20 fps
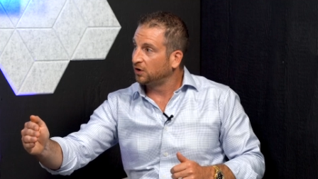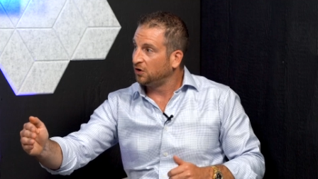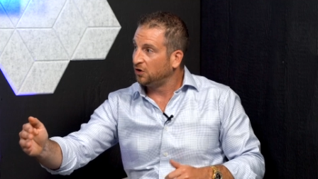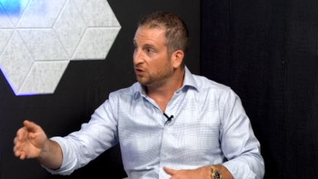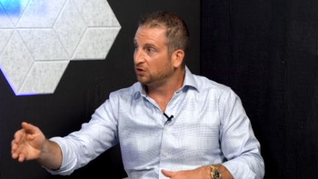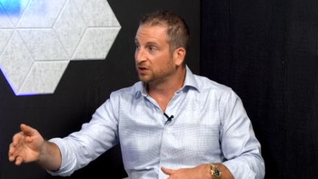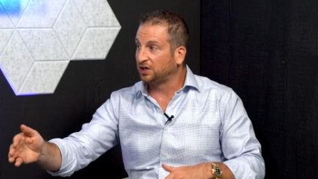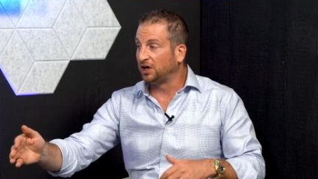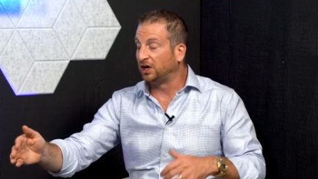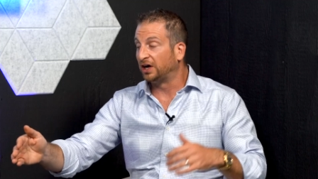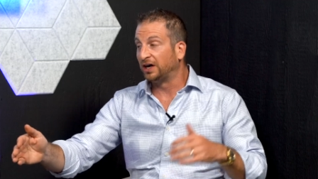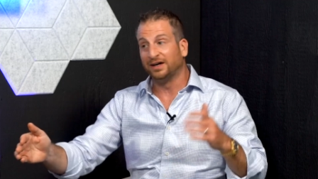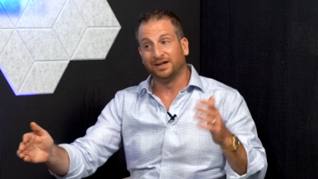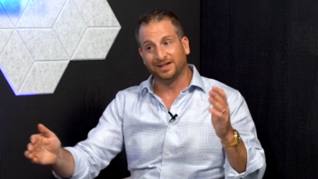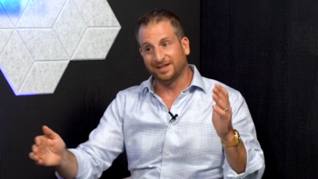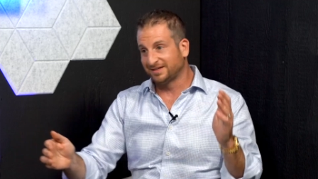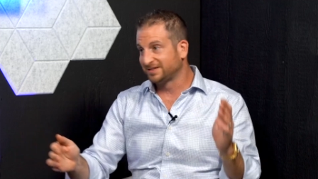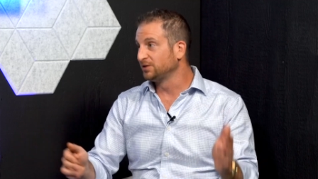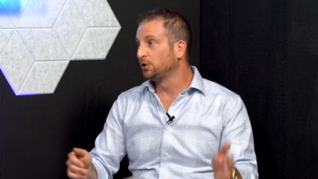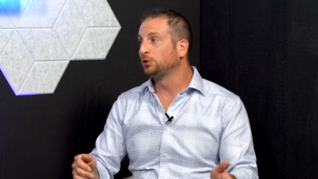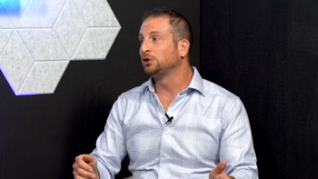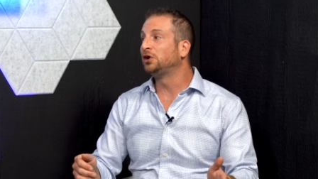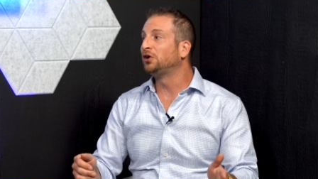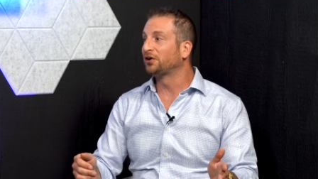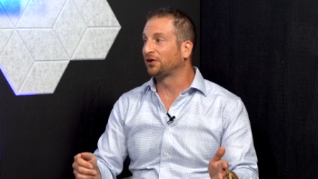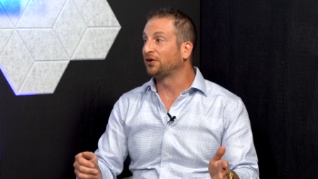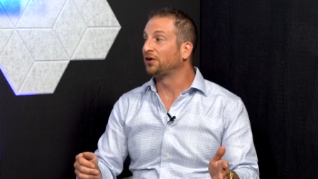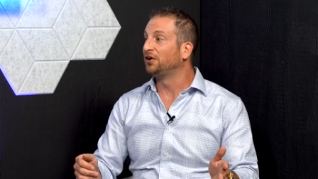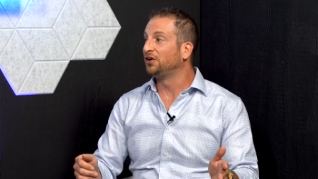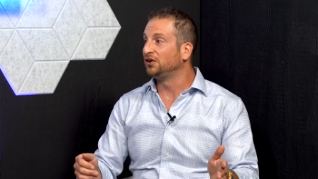were a whole car. It's no
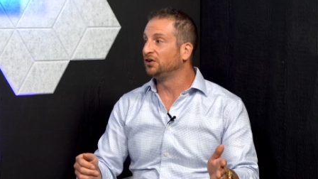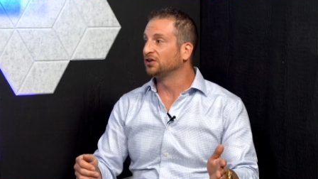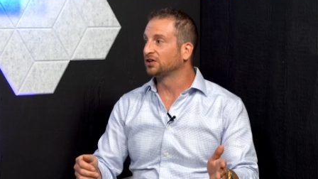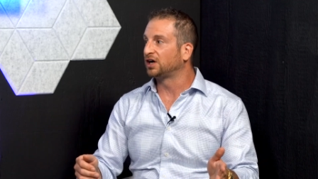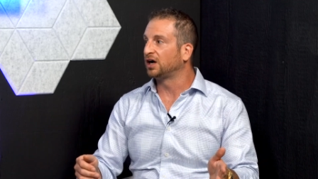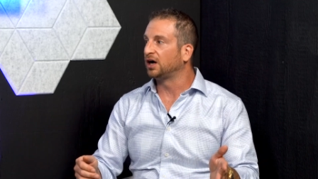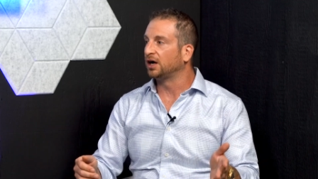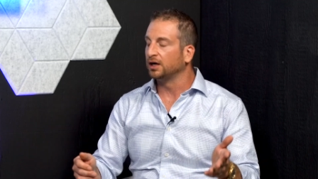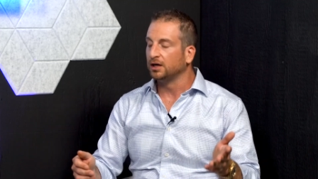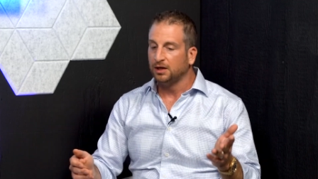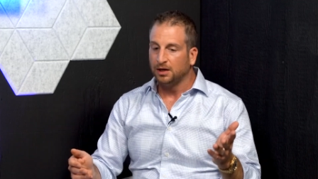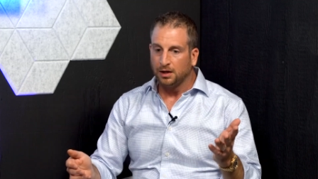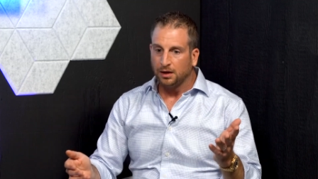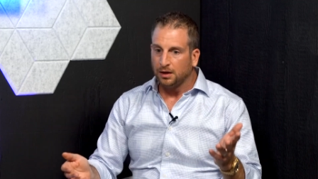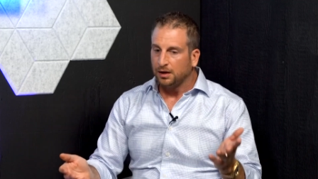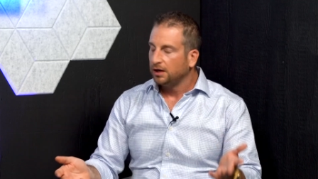longer a whole car.